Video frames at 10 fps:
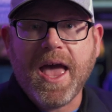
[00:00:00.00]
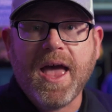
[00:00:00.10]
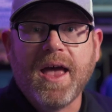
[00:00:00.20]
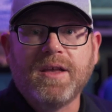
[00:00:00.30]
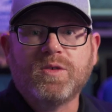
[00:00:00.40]

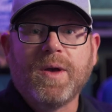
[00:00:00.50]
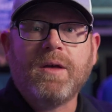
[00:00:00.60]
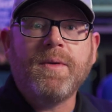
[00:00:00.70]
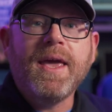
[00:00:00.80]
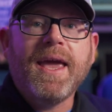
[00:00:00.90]
as
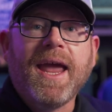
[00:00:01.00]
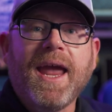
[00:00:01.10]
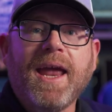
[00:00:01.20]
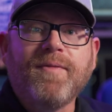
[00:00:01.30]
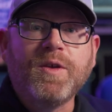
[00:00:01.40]
well.
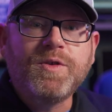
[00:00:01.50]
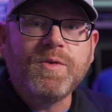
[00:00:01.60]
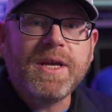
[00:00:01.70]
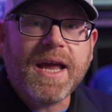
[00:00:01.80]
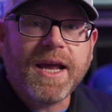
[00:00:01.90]
And if you
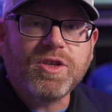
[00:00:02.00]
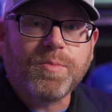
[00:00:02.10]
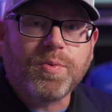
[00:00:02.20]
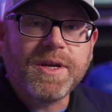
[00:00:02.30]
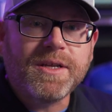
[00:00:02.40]
do need
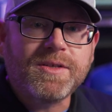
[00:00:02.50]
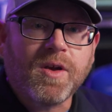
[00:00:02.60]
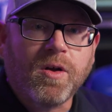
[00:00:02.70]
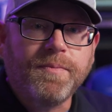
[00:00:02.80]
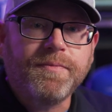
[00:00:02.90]
IGEL
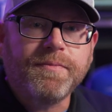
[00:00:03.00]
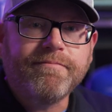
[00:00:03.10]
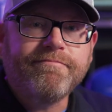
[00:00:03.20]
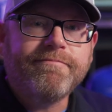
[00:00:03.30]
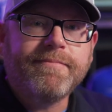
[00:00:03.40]
pre-installed,
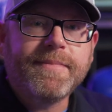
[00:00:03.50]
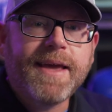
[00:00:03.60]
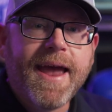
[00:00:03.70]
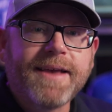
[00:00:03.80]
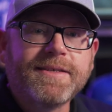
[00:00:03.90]

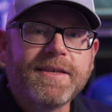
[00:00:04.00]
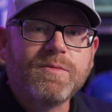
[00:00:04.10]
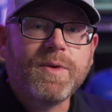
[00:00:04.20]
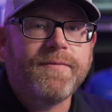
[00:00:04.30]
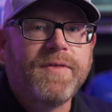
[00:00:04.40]
ask
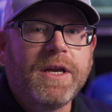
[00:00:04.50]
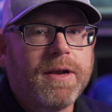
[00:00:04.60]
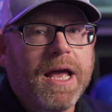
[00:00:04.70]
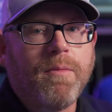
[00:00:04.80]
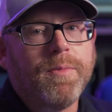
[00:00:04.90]
us, we can figure
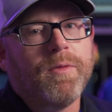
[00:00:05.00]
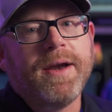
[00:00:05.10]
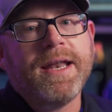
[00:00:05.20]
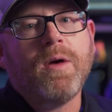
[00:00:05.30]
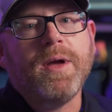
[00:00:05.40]
it out. But
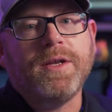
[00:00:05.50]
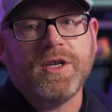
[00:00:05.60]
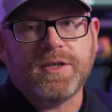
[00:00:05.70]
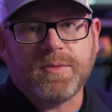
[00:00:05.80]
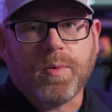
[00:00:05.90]
right now it
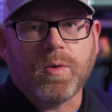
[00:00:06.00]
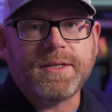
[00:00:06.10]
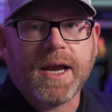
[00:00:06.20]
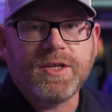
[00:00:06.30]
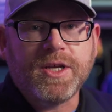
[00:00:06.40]
just
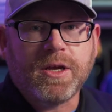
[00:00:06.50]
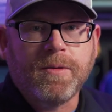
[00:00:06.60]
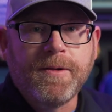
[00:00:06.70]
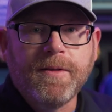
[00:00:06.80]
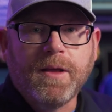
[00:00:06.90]
supports
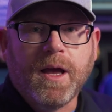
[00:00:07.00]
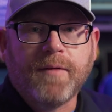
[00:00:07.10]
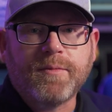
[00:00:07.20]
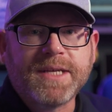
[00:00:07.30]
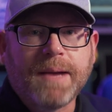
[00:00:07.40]
IGEL
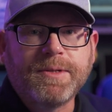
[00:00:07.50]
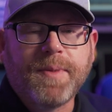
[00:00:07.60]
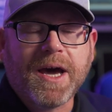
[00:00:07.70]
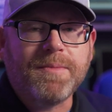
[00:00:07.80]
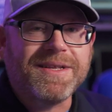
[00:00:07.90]
from top to
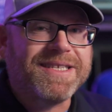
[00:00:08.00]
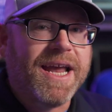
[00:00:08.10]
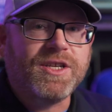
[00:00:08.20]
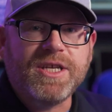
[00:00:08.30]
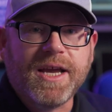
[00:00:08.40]
bottom. It's
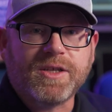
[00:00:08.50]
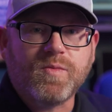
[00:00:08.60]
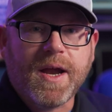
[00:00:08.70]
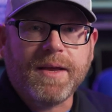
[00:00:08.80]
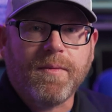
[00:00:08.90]
HDX
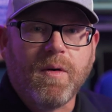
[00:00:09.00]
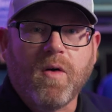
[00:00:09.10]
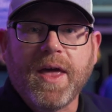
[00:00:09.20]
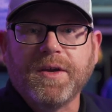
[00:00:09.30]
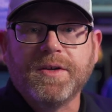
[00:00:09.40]
ready,
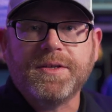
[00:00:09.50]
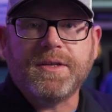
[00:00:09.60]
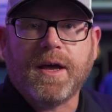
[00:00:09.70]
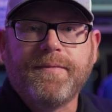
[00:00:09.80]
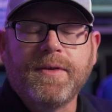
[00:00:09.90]
all that good
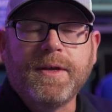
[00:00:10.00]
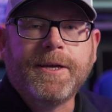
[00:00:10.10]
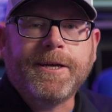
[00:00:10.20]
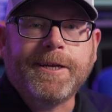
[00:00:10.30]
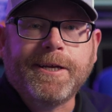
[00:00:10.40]
stuff.
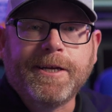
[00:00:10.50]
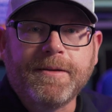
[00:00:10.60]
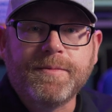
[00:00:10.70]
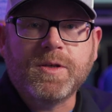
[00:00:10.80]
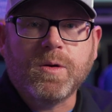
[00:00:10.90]

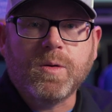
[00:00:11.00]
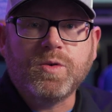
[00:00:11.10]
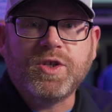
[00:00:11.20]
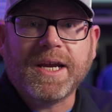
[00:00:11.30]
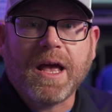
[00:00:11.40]

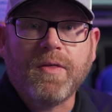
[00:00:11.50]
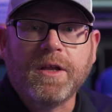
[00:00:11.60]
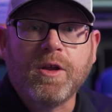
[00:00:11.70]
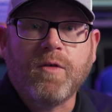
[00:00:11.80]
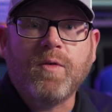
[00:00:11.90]
So check out
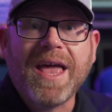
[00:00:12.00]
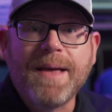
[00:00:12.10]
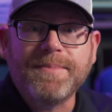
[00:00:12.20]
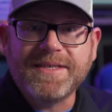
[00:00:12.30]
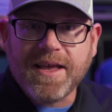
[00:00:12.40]
the Lenovo
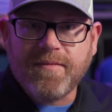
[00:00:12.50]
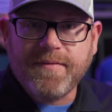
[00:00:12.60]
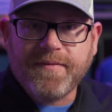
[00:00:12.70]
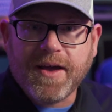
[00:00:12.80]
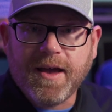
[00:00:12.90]

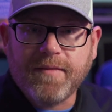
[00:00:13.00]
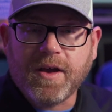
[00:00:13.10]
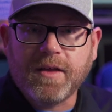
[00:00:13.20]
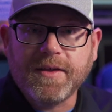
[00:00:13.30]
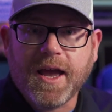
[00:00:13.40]
M75
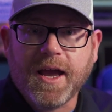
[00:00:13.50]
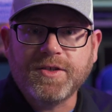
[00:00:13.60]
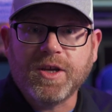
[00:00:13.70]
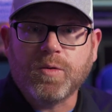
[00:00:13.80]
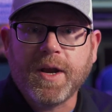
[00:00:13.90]
on the
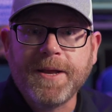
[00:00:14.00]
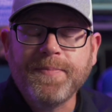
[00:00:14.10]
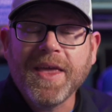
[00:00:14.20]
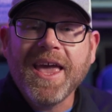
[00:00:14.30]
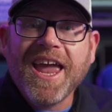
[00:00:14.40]
IGEL Ready.
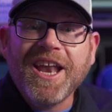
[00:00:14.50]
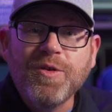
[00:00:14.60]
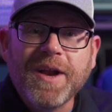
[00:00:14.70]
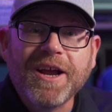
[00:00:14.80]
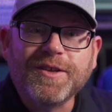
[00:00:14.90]
And you know what I